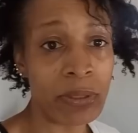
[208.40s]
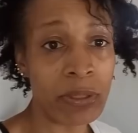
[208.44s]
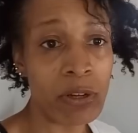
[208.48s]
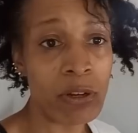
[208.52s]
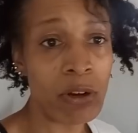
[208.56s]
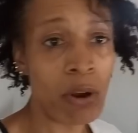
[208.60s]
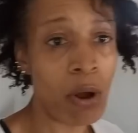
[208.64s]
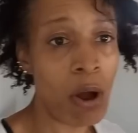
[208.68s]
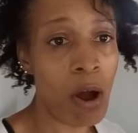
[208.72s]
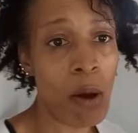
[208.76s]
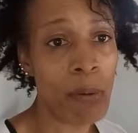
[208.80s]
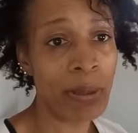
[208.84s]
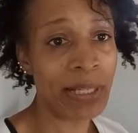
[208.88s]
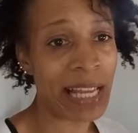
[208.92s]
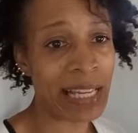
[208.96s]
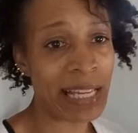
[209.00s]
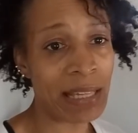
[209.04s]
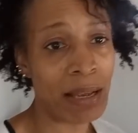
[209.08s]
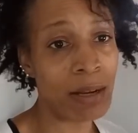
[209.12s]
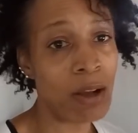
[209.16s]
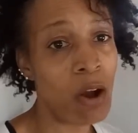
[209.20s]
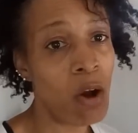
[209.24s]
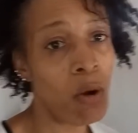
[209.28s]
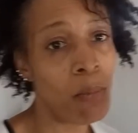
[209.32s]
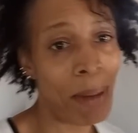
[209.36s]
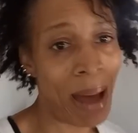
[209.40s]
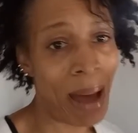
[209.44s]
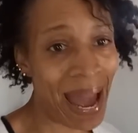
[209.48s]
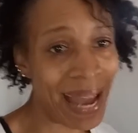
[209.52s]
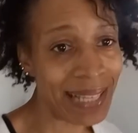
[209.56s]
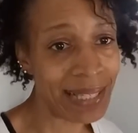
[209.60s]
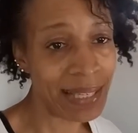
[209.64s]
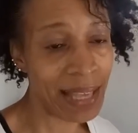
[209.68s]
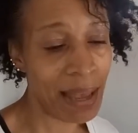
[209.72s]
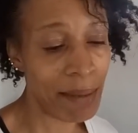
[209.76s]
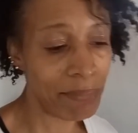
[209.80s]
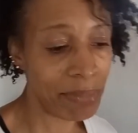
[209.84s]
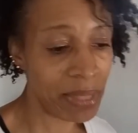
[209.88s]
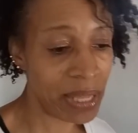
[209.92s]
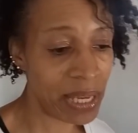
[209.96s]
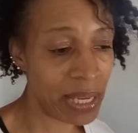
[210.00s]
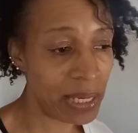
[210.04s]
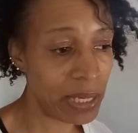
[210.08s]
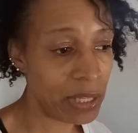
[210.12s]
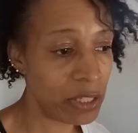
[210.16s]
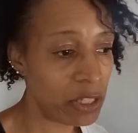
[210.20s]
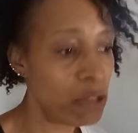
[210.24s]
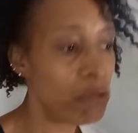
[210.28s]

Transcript: You don't always have to go buy something